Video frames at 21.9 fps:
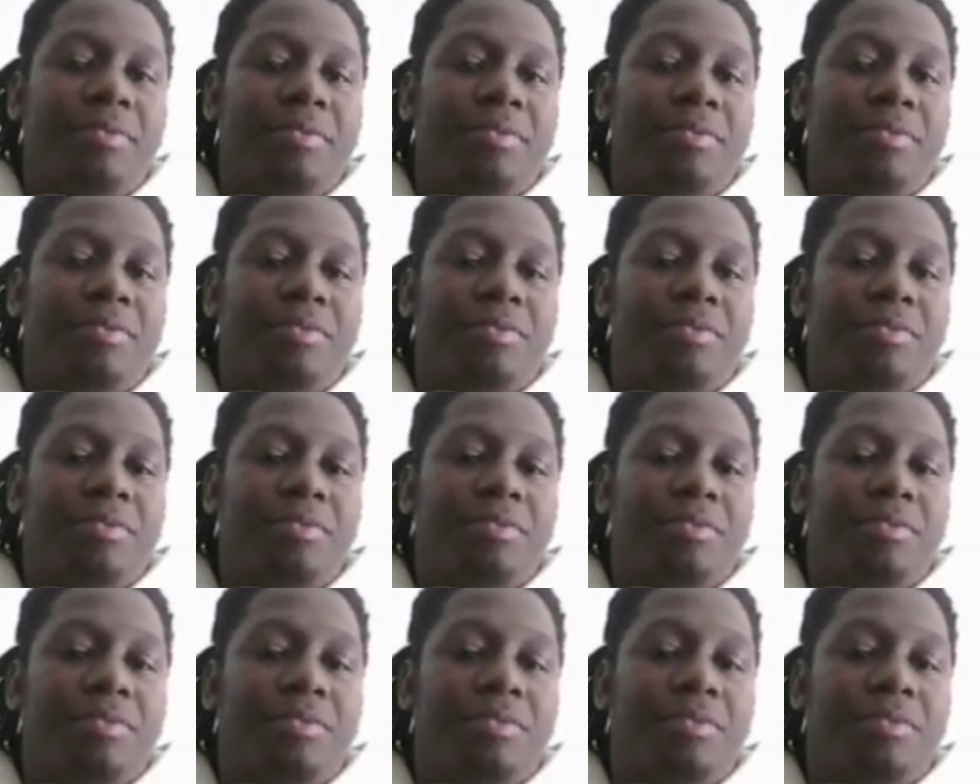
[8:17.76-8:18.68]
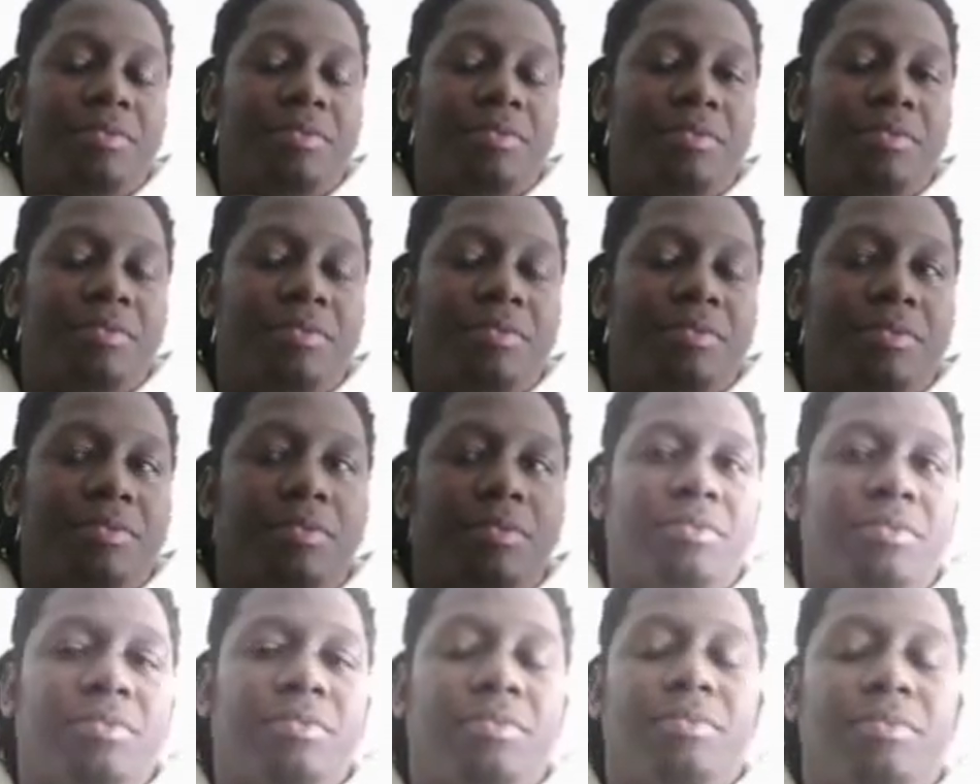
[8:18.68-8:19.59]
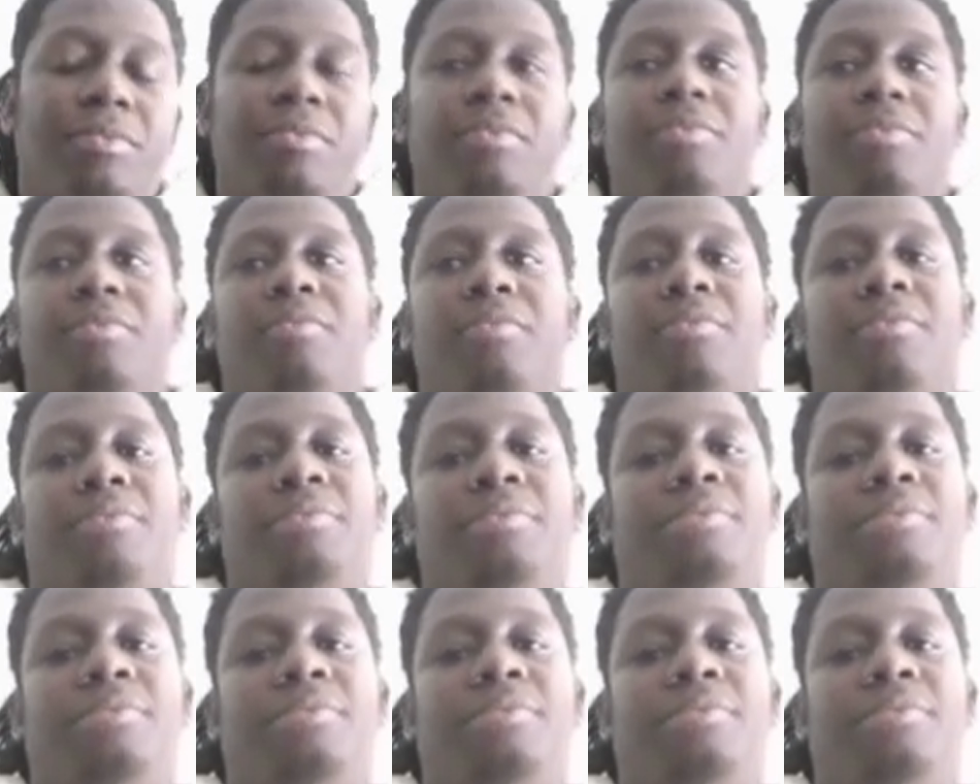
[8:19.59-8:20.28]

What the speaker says: (not speaking)